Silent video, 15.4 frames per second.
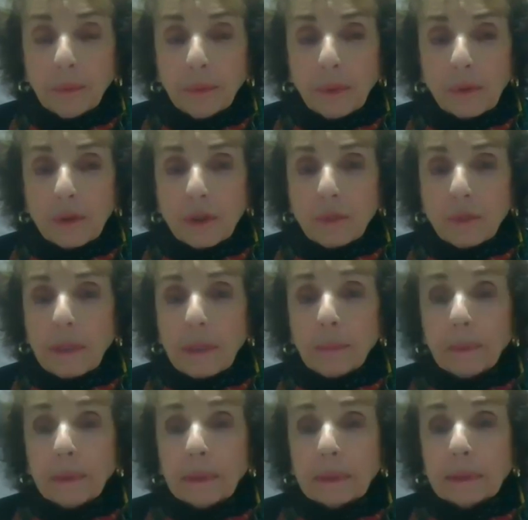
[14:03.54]
to approach
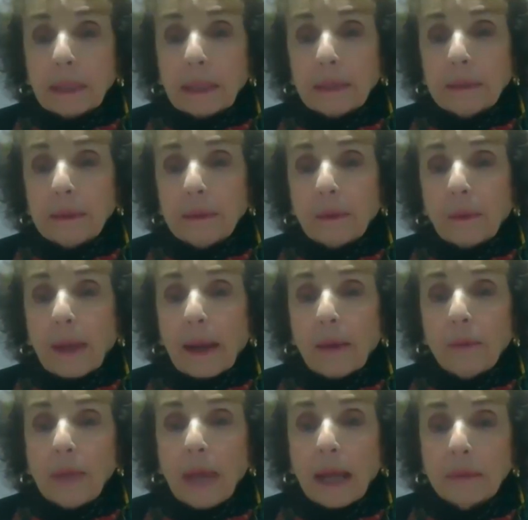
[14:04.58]
people, you know,
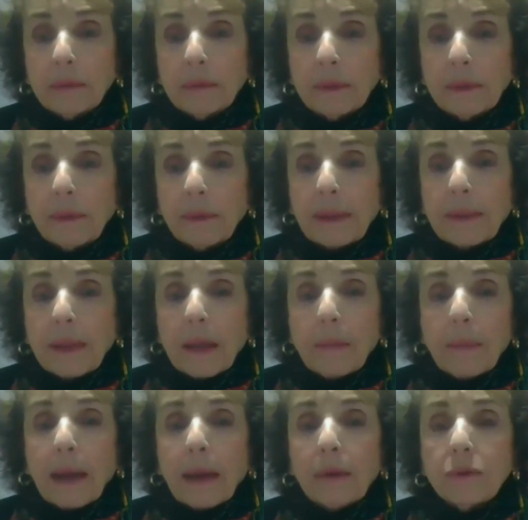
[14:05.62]
how not to threaten
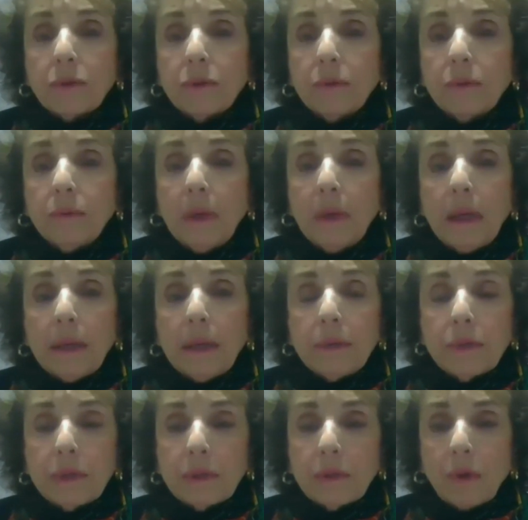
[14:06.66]
them, how to
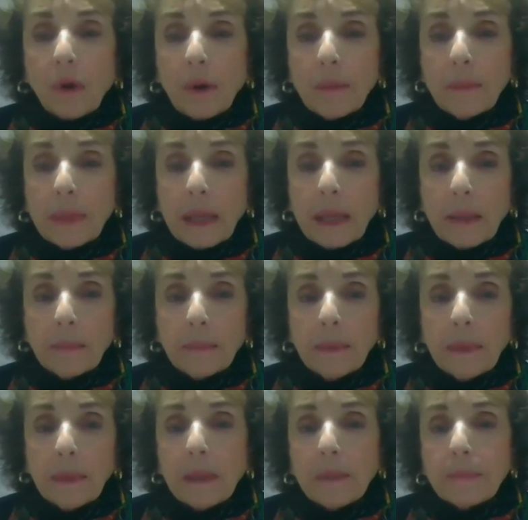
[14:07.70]
disarm
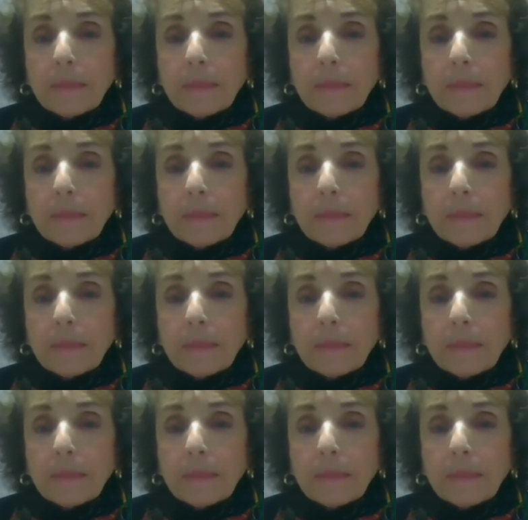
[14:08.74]
them,